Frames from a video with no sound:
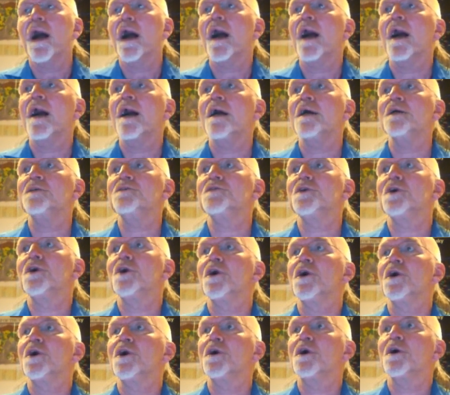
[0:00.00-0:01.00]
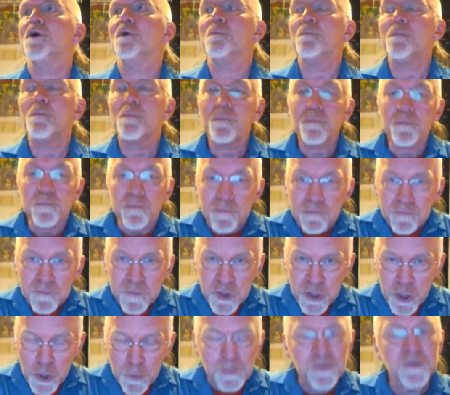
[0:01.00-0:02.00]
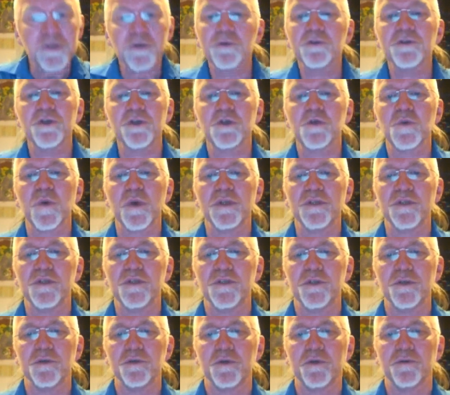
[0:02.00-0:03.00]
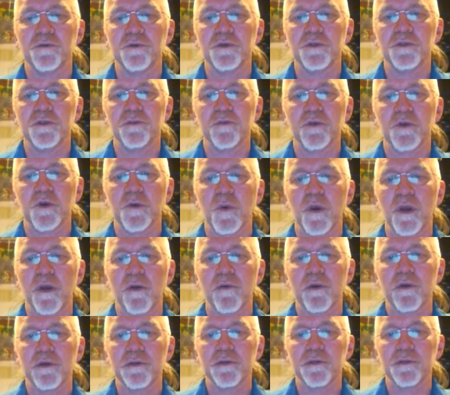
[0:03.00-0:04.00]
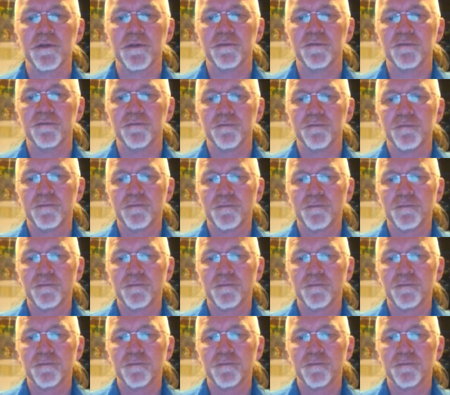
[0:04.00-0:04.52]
and her Jupiter is at 22 degrees of Aquarius.